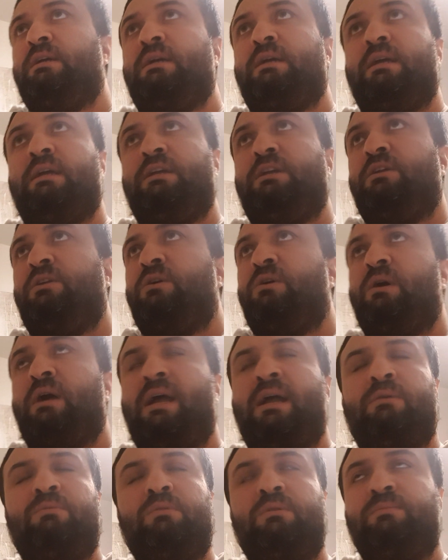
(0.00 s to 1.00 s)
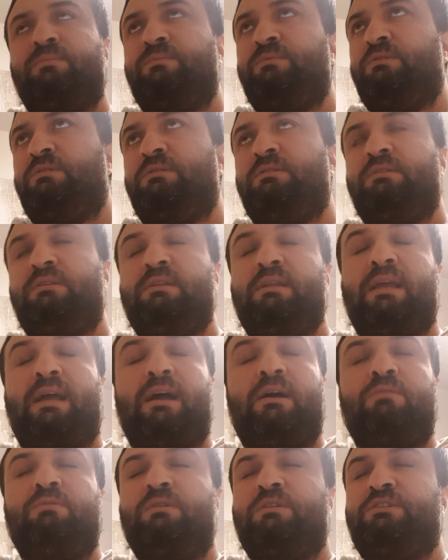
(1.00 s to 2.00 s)
uh, you know i will
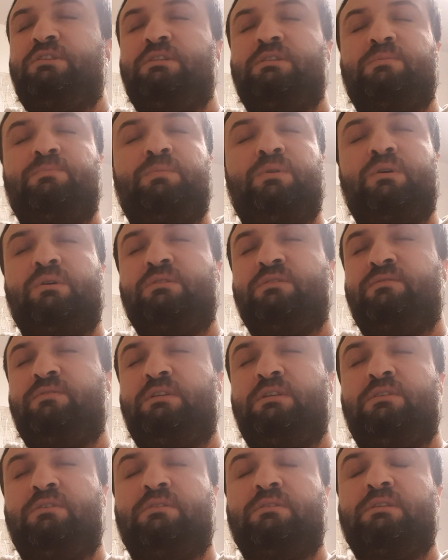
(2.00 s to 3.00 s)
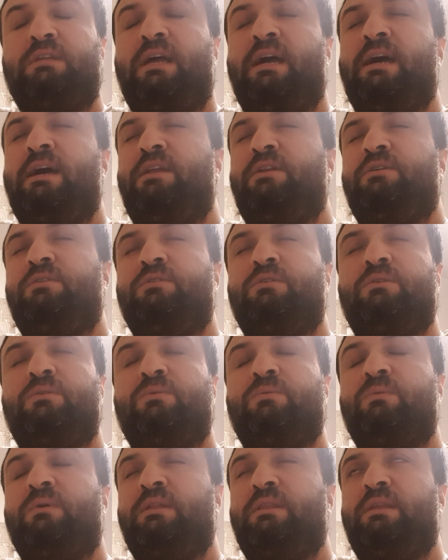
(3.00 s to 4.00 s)
I will just post videos. I don't know
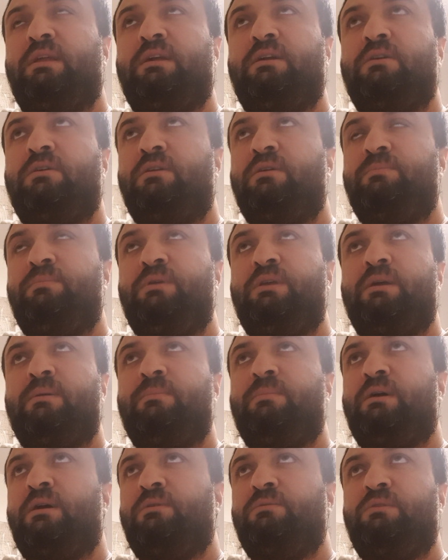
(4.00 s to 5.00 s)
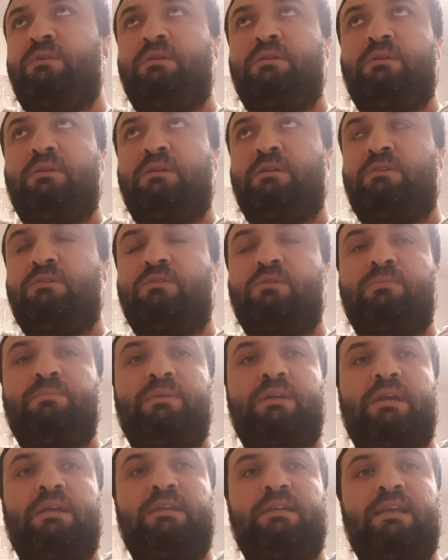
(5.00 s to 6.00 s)
what they're gonna be about. It could
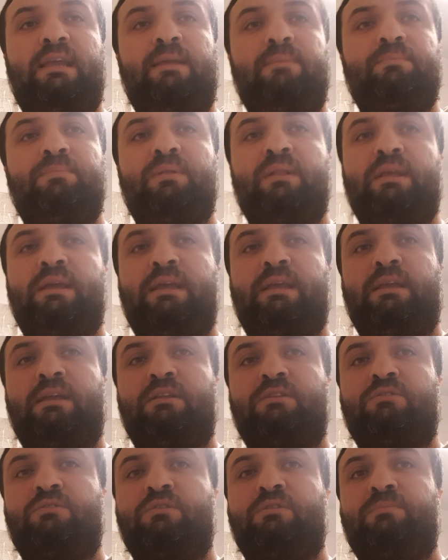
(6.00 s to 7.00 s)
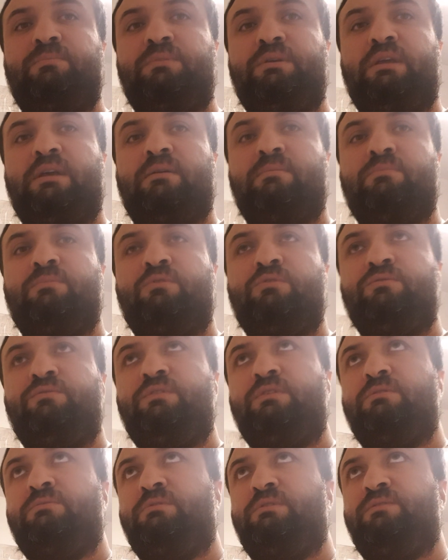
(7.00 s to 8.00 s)
be a gameplay. It could be a
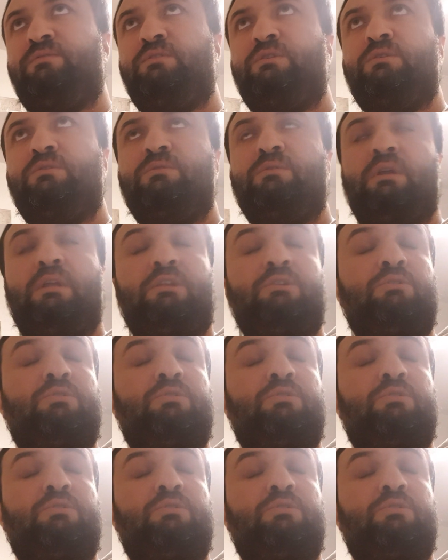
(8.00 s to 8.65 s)
movie review. It